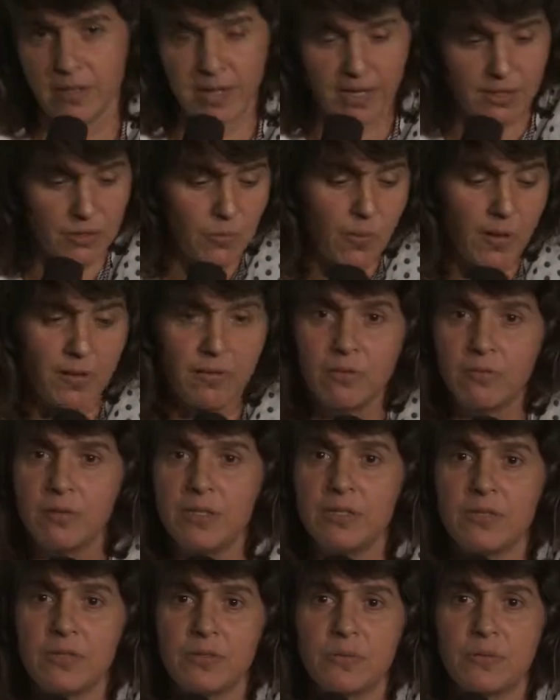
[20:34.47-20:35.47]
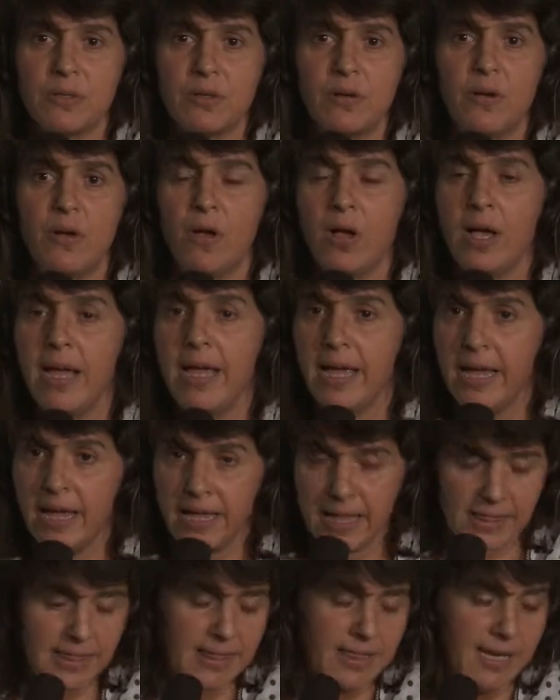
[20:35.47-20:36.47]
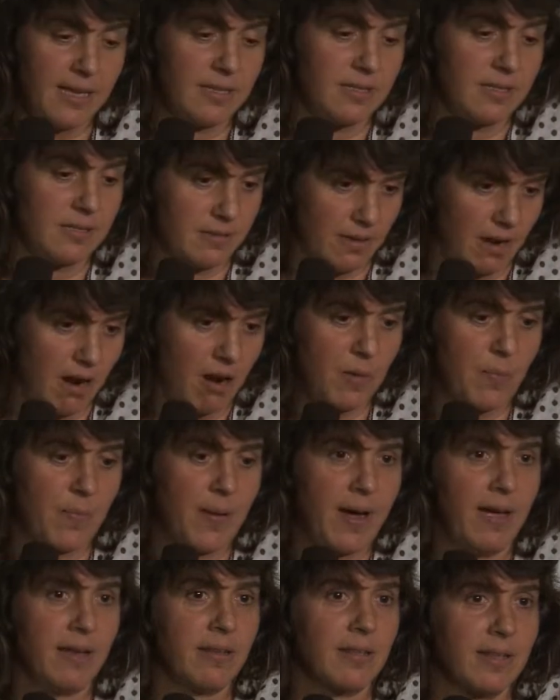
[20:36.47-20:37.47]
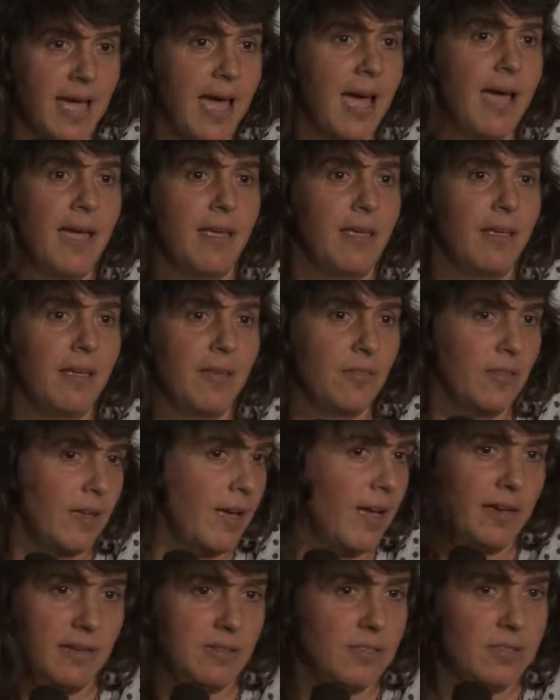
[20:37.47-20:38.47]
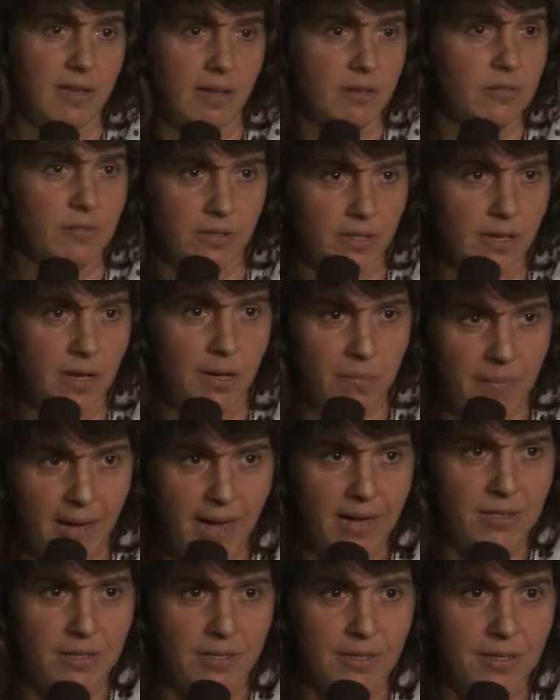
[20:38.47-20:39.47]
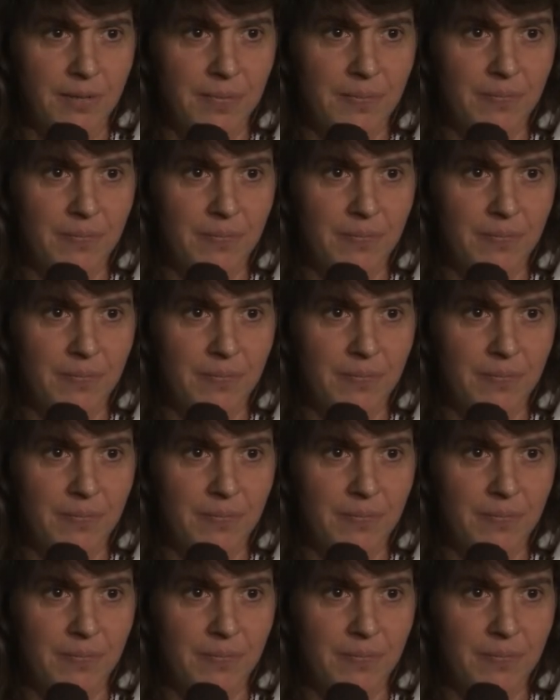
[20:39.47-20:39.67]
That's one of the reasons we call this, our path, the highest tantra, the high magic.